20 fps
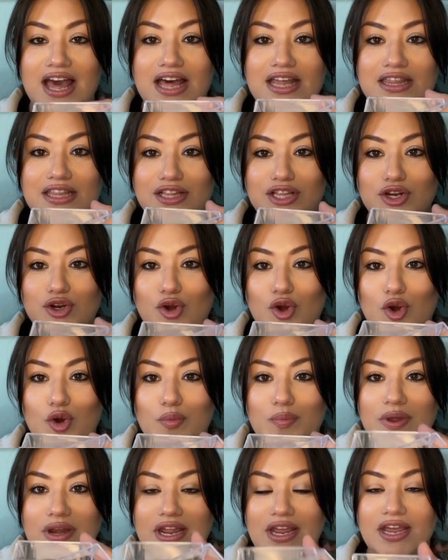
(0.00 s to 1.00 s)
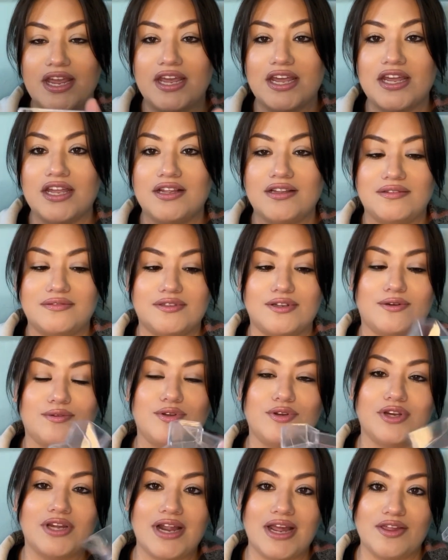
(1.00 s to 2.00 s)
the little opening, so you
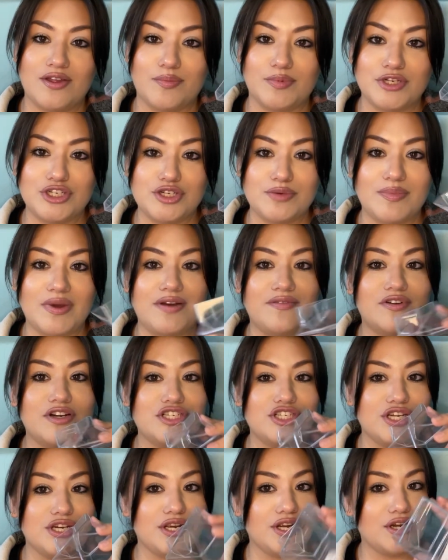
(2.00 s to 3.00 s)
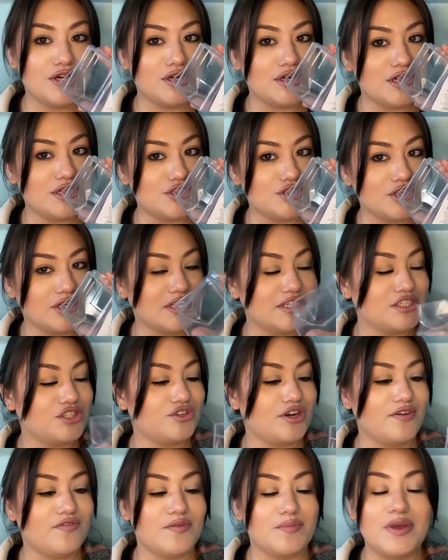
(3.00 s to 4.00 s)
can either put your beverage in here and drink it
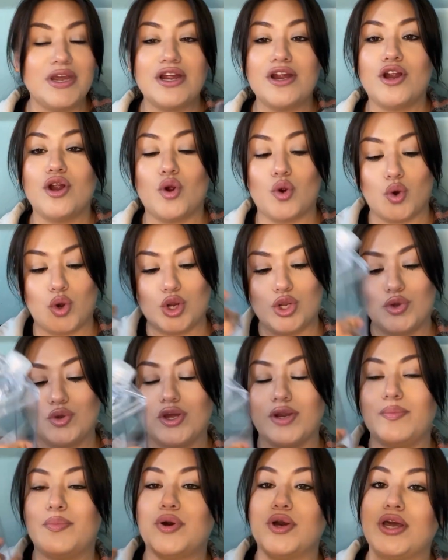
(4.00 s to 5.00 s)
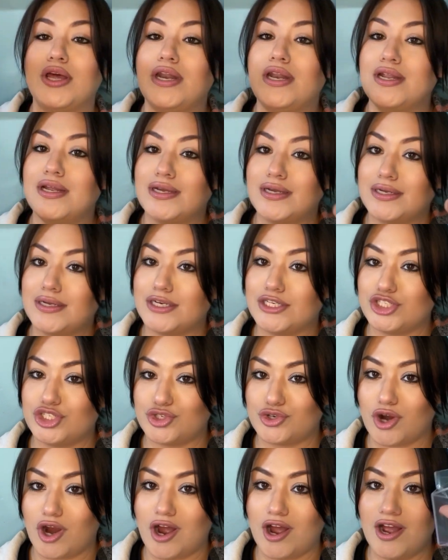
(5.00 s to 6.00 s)
straight from here, or you can put a
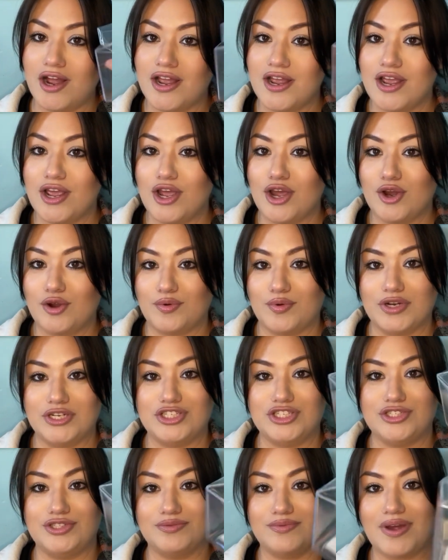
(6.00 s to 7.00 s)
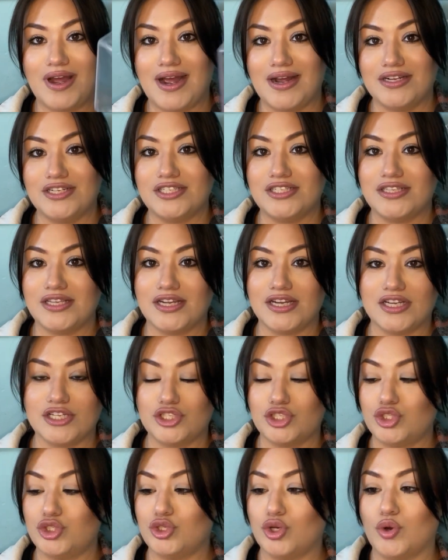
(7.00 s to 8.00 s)
straw, which I just think
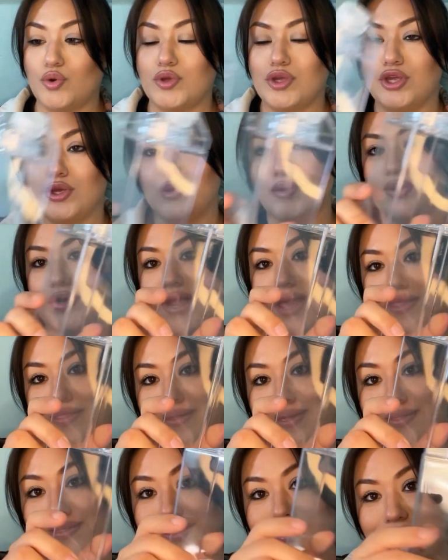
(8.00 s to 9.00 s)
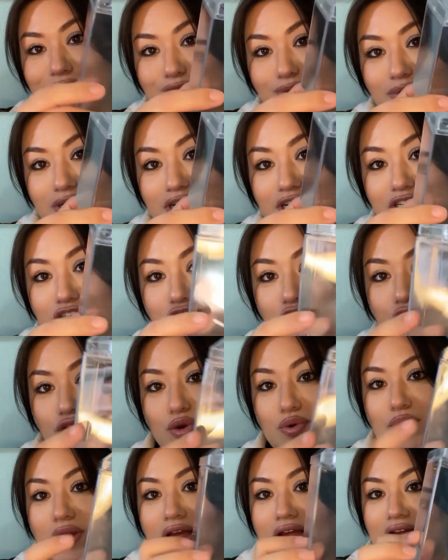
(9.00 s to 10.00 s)
it's so cute. And then this one is
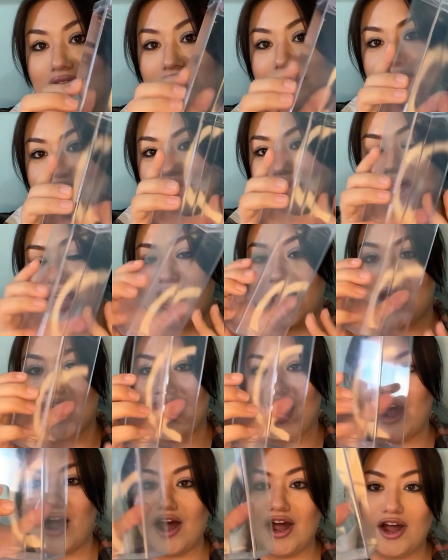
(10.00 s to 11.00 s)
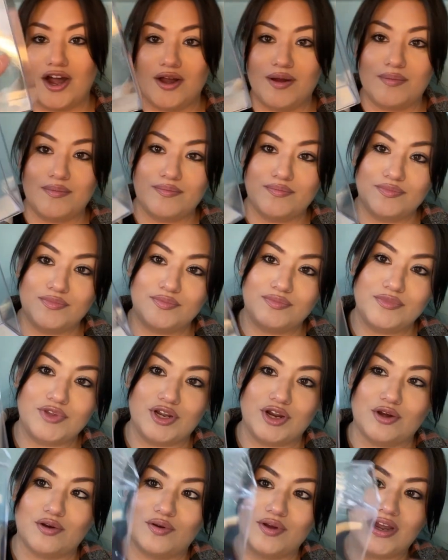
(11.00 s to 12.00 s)
so nice, you
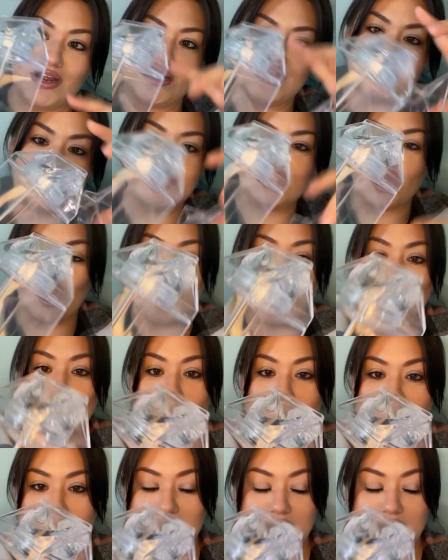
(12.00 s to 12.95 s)
know, and it's wide